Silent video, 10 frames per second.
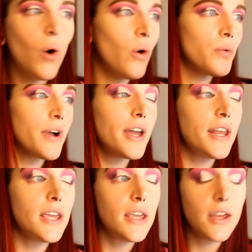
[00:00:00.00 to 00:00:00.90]

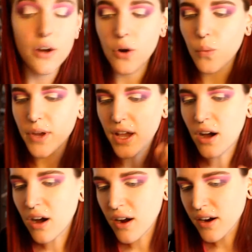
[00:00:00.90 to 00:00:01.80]
Alrighty, here we
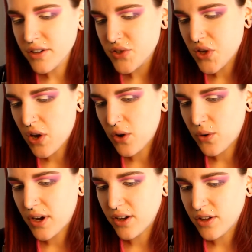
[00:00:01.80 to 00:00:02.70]
are.
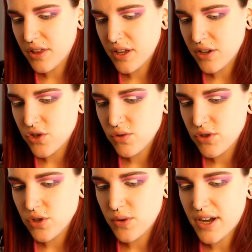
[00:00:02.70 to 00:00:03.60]
So a good thing to
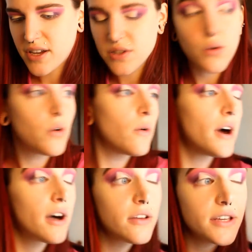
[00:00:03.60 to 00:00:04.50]
do as
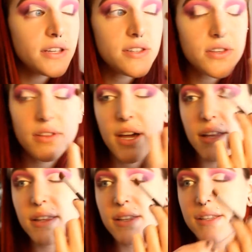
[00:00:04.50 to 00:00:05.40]
well is so
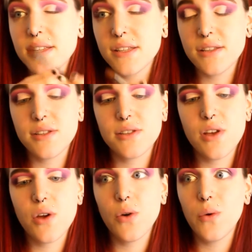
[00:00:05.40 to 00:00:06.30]
that this isn't
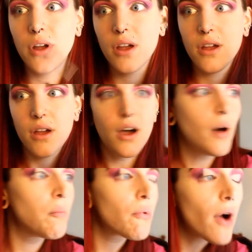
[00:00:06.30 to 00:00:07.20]
so
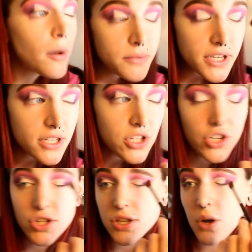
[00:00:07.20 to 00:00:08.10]
abrupt is to
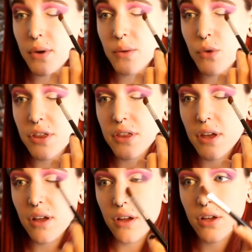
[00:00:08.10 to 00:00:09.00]
just go in with
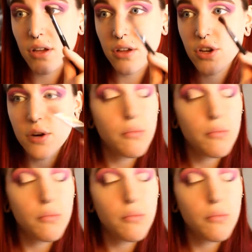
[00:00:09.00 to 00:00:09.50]
your